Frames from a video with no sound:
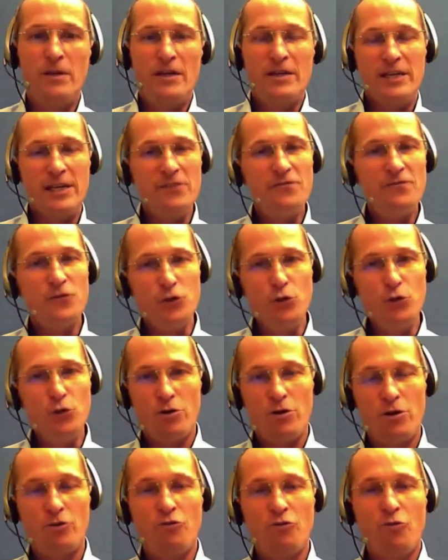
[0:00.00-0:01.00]
If you are
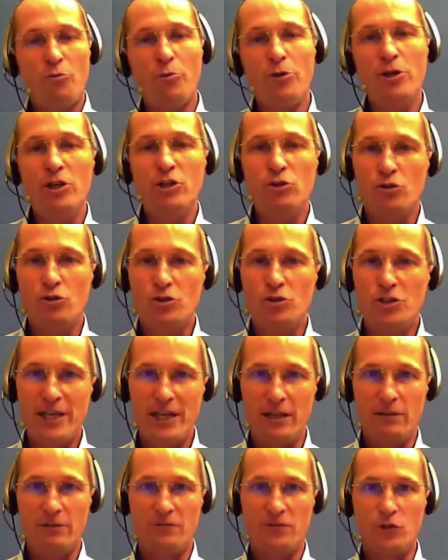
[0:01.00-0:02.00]
an entrepreneur
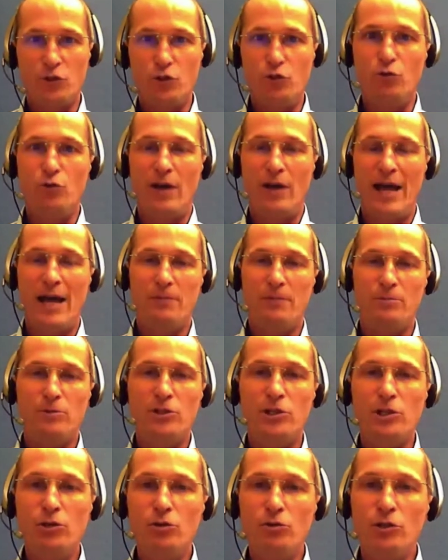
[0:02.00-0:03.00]
yourself, you
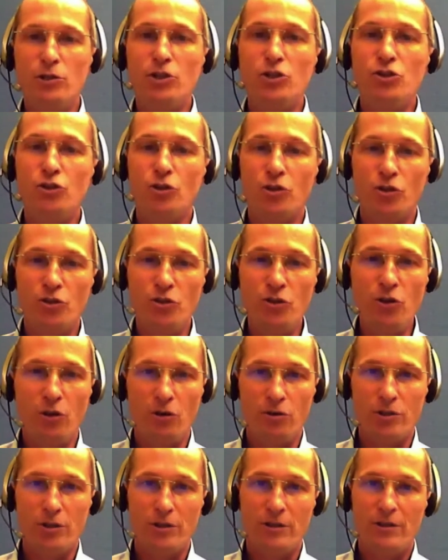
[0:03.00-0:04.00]
absolutely should
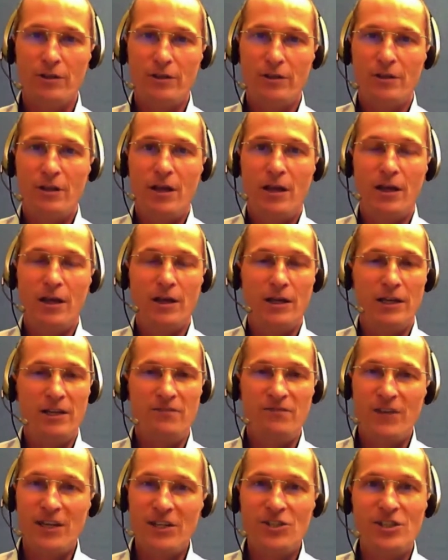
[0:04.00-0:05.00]
not
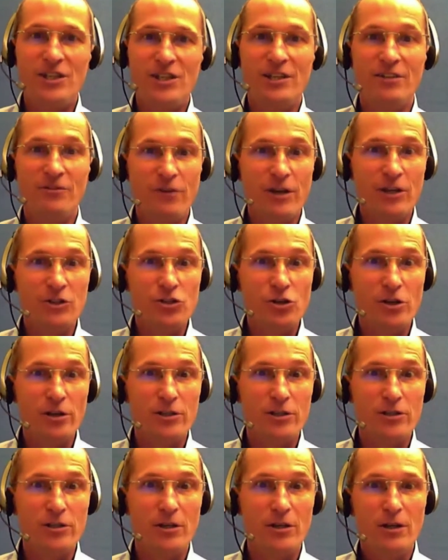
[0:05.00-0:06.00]
invest in a
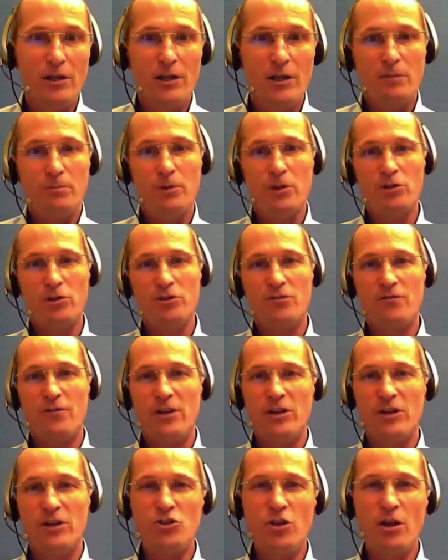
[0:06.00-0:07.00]
franchise, because
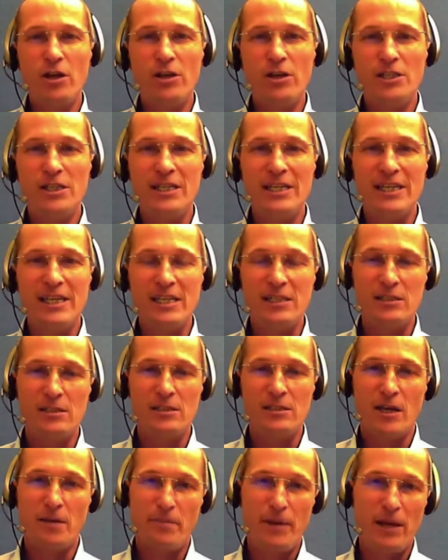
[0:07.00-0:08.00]
franchising
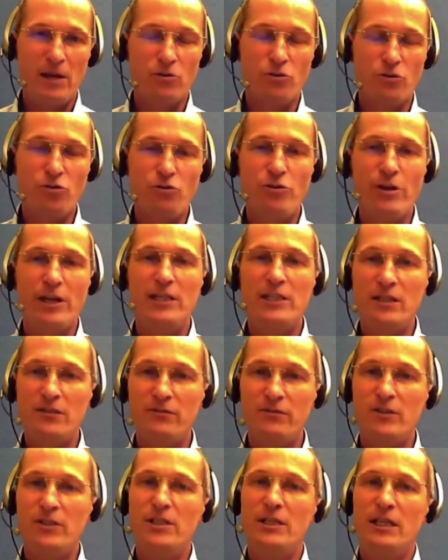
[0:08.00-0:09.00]
isn't about
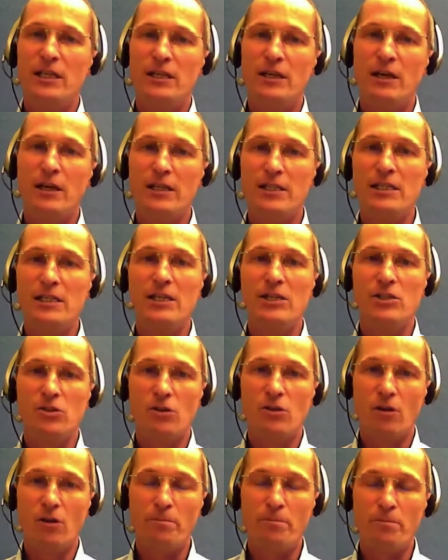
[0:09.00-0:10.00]
creativity and ideas
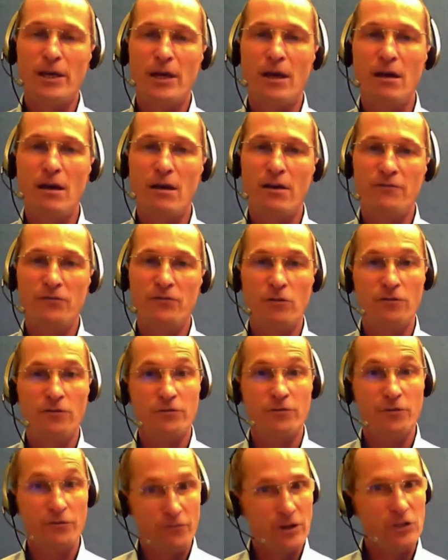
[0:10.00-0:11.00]
on behalf of
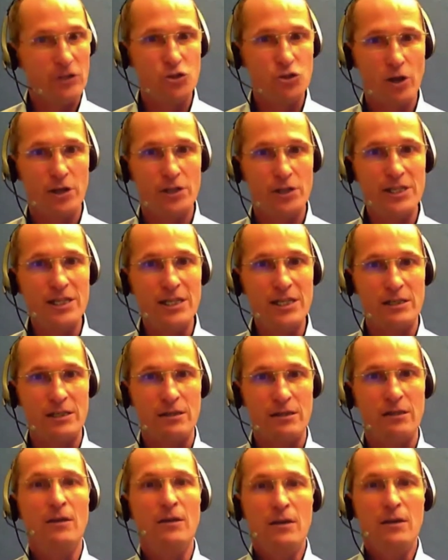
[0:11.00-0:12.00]
the franchisee.
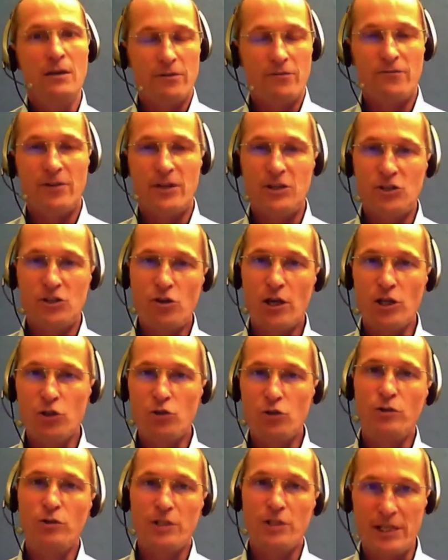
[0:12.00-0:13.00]
The
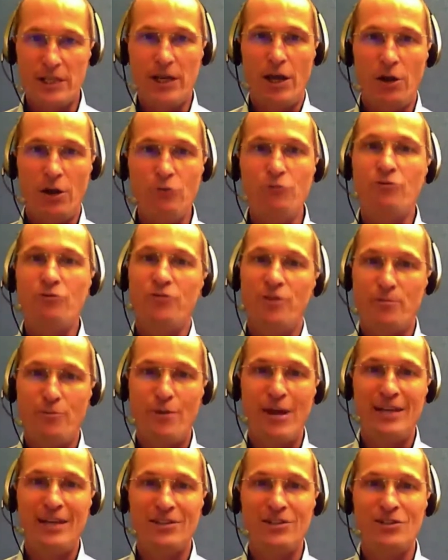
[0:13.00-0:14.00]
franchisor is the owner of the
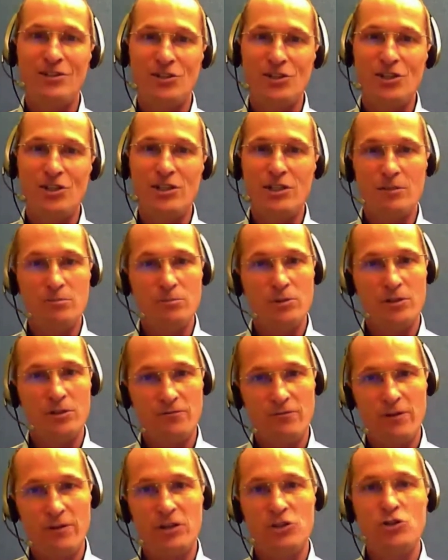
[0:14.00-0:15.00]
brand and the systems. The
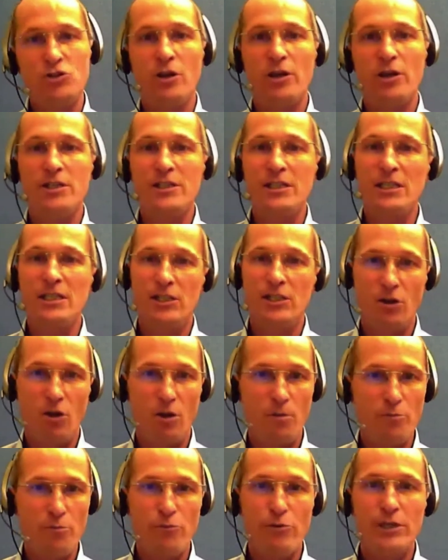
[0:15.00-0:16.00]
franchisee is the
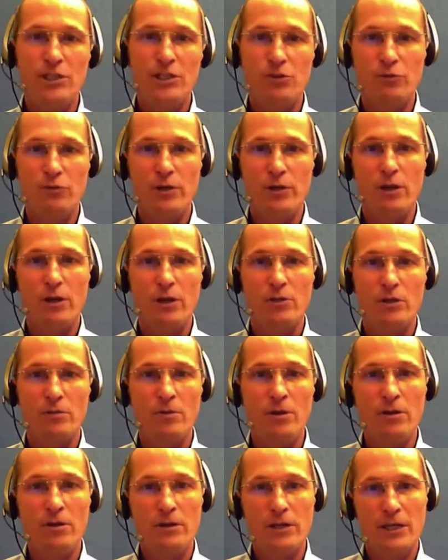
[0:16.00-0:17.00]
operator in local
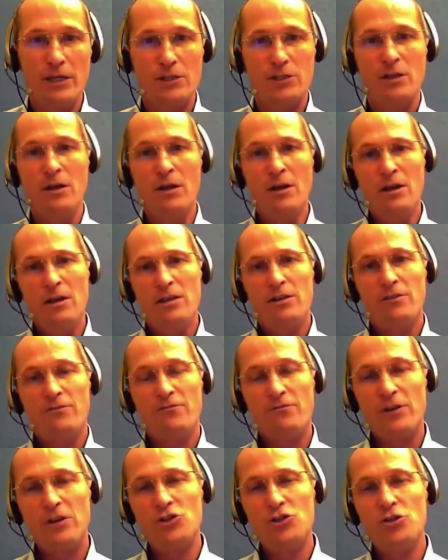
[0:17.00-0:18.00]
markets. The
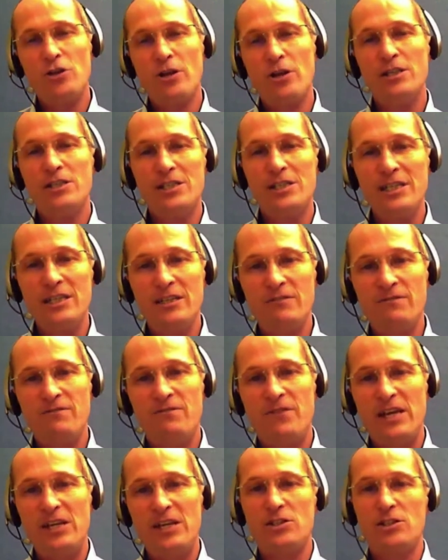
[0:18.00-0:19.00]
franchisee
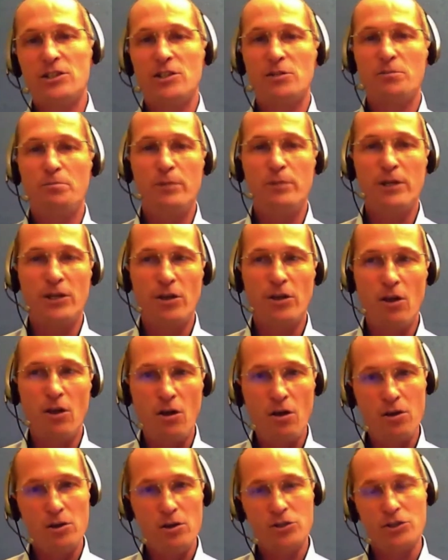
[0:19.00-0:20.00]
invests
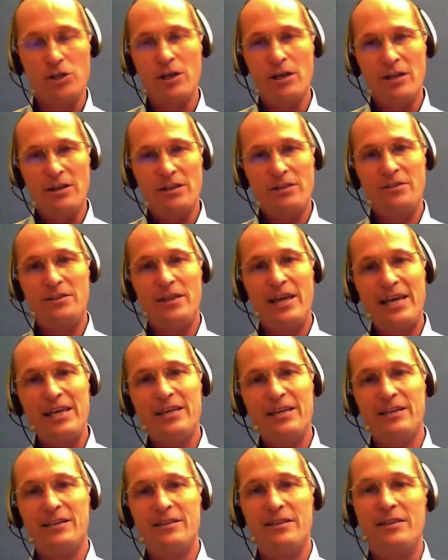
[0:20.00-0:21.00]
because they
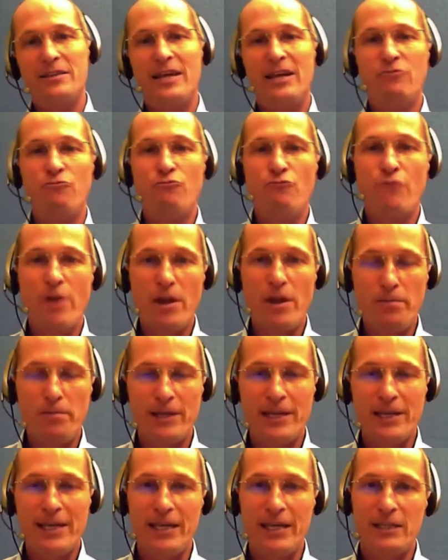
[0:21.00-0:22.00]
can then
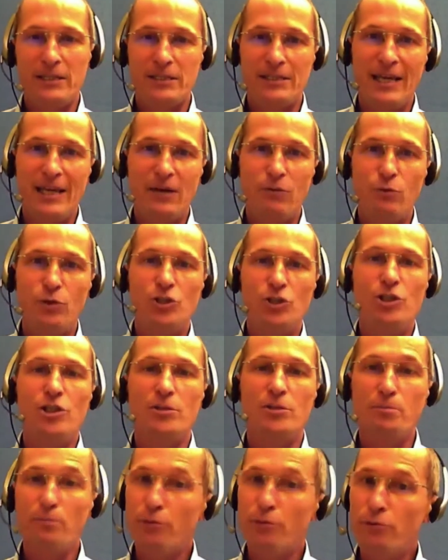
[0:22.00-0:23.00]
replicate that which
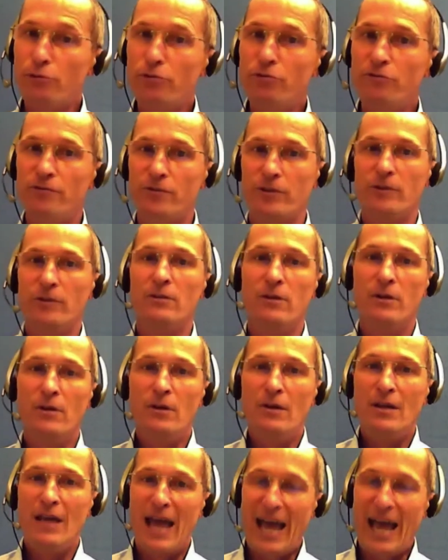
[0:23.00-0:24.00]
is proven
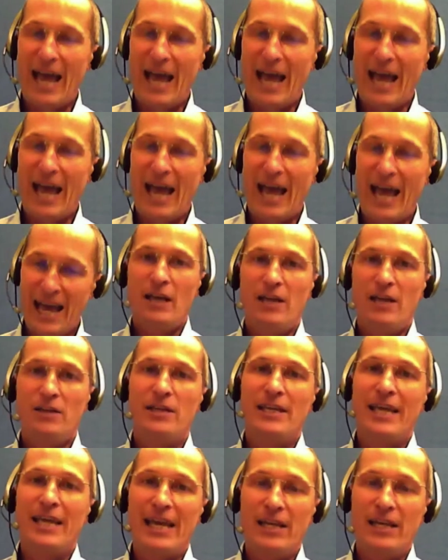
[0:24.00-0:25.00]
and
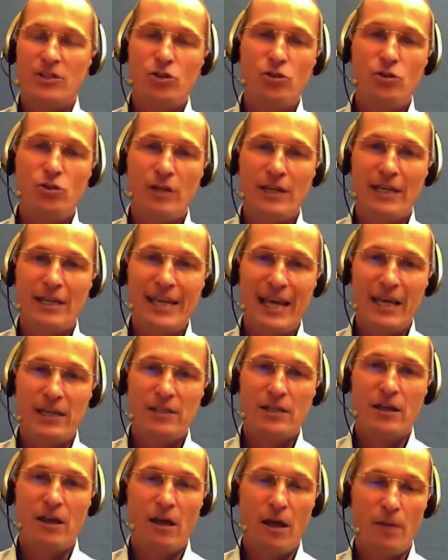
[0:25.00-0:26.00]
get
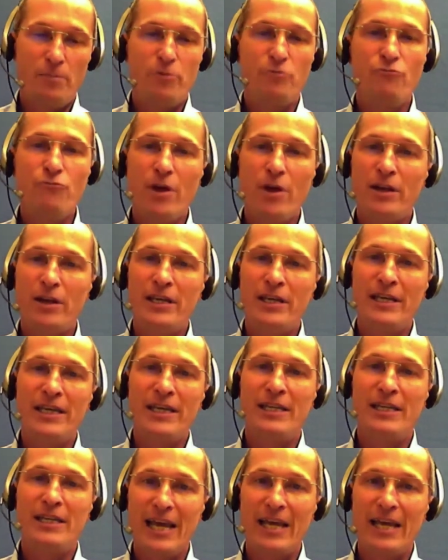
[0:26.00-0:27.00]
up and running
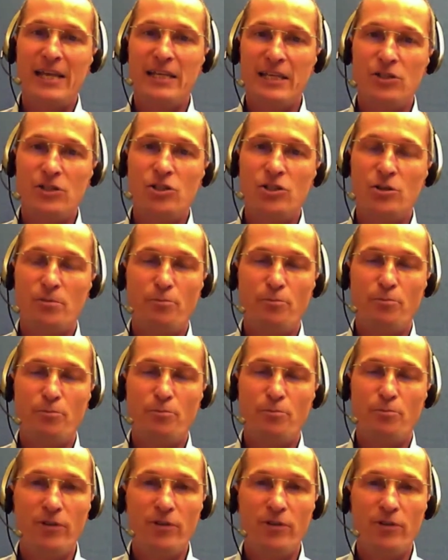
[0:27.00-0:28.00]
and get into
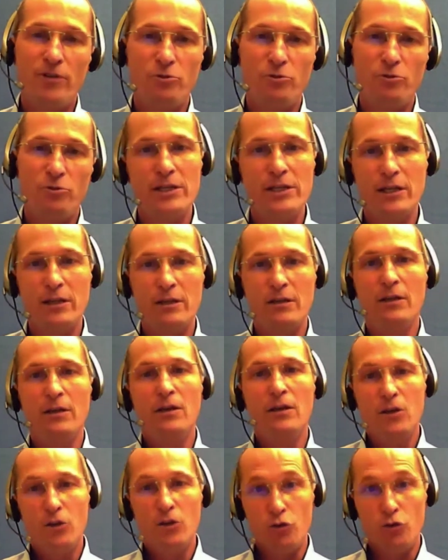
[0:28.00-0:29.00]
profitable trading
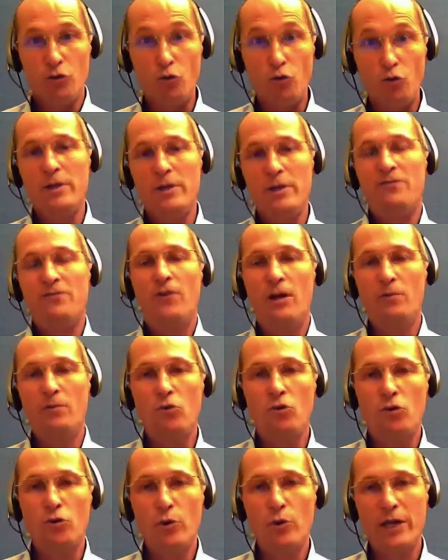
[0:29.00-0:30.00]
normally far
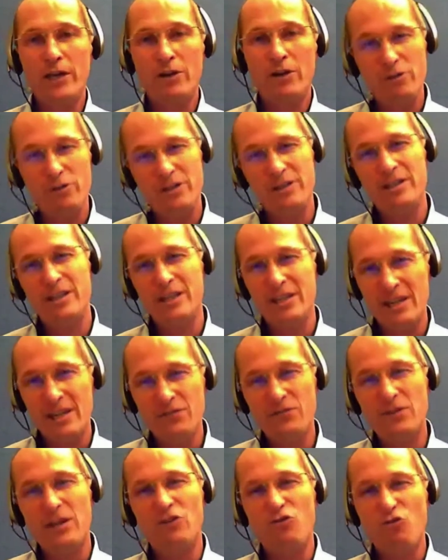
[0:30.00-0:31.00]
more quicker than if
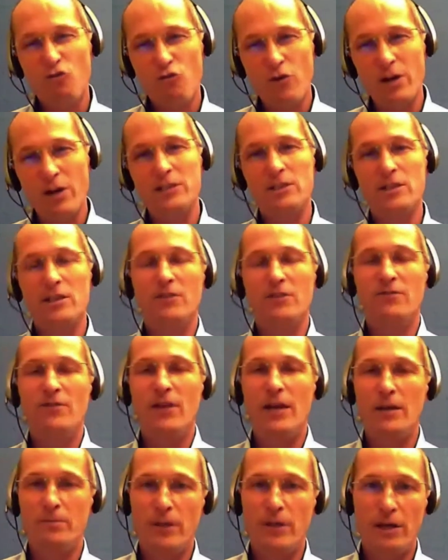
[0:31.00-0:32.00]
they're trying to
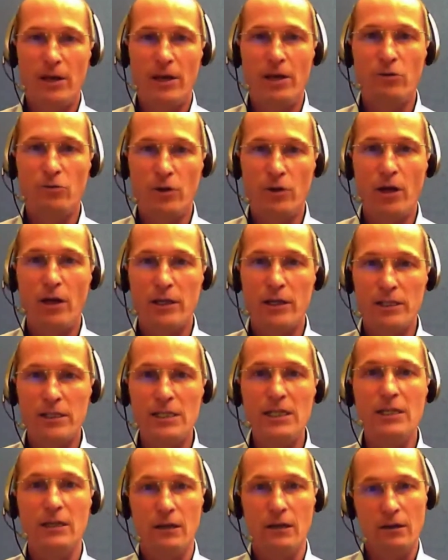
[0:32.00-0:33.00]
develop their own
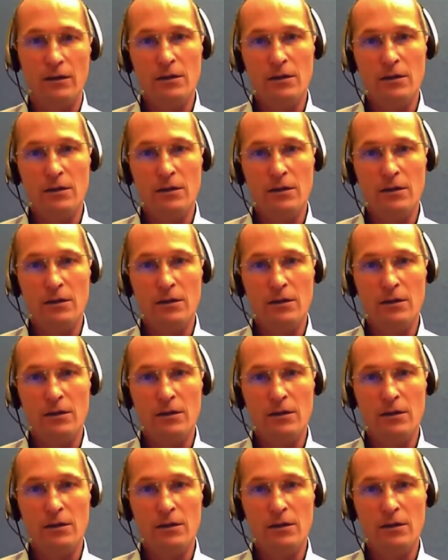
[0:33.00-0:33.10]
idea.